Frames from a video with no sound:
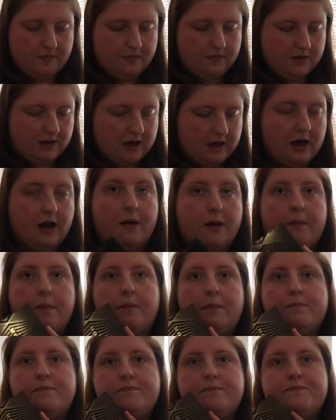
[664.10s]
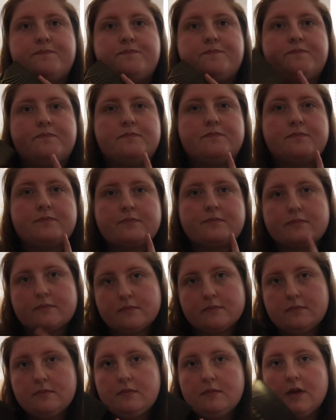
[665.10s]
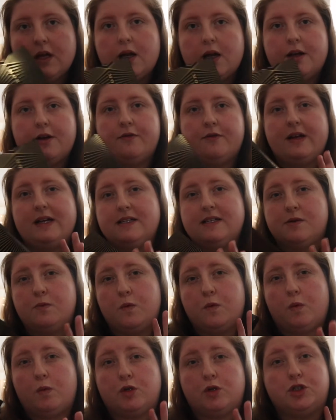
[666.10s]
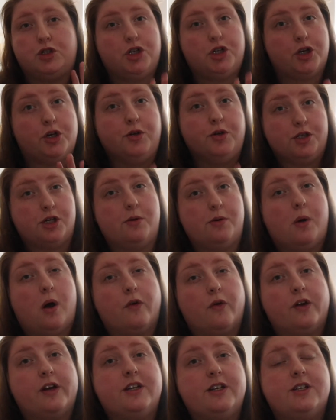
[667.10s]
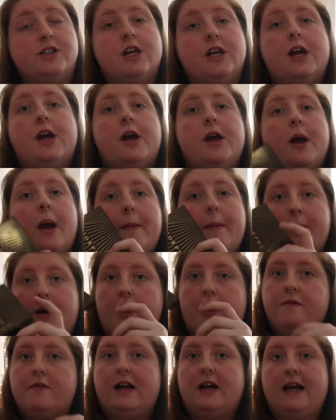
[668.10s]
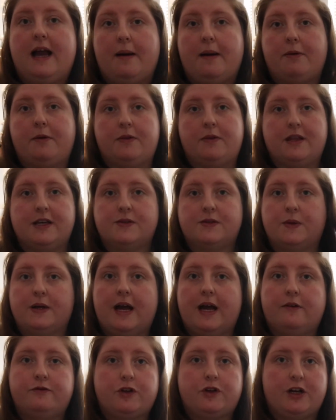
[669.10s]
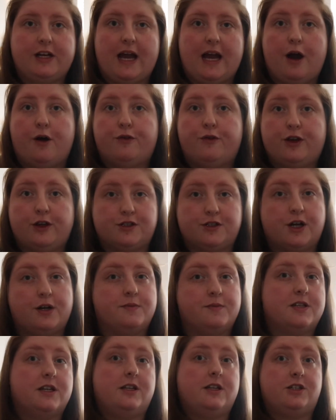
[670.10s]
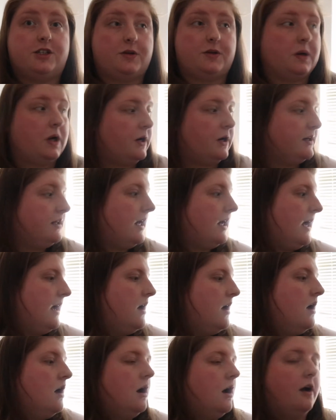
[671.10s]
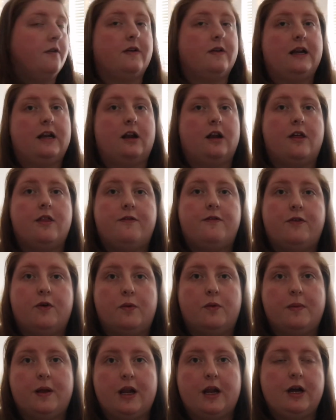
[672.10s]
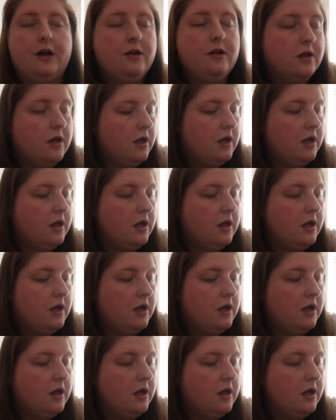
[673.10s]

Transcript: And I really didn't want one too orange, but I'm really happy with this one. I have tried it out a few times and I do like it. I really like the formula.